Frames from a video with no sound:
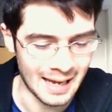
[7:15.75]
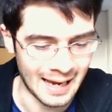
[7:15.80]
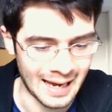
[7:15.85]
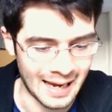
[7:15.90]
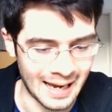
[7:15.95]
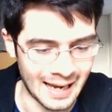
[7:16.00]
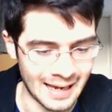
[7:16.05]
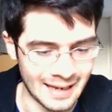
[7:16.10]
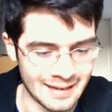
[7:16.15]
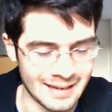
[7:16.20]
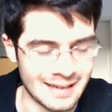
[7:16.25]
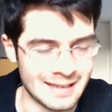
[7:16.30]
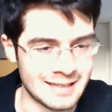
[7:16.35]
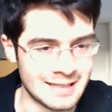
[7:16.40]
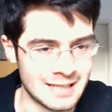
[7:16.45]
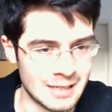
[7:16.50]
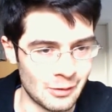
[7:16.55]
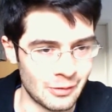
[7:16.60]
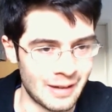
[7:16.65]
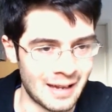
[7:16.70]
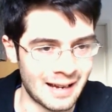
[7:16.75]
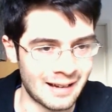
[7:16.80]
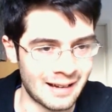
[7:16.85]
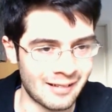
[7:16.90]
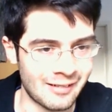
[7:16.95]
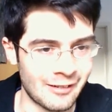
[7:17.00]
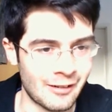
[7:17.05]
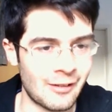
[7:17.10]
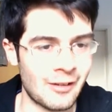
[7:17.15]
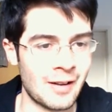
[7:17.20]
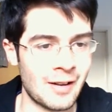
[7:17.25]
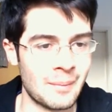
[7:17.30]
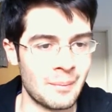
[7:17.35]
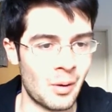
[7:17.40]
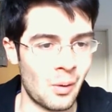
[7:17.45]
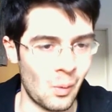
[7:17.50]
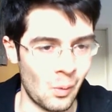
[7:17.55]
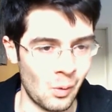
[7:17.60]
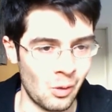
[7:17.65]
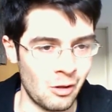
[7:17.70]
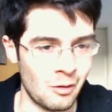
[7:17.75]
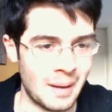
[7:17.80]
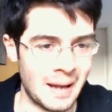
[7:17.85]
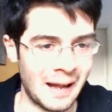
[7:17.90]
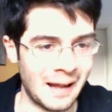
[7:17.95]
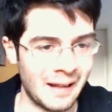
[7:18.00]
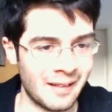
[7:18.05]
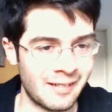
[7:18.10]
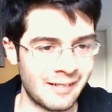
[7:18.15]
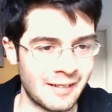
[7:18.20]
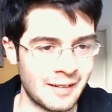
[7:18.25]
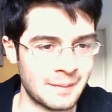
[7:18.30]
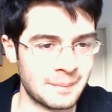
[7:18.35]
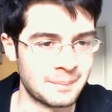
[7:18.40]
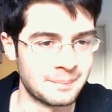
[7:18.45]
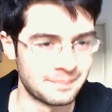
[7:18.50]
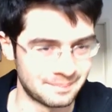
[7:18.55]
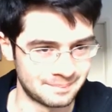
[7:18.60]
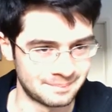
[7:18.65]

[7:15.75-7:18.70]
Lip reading: and until next time, all the best.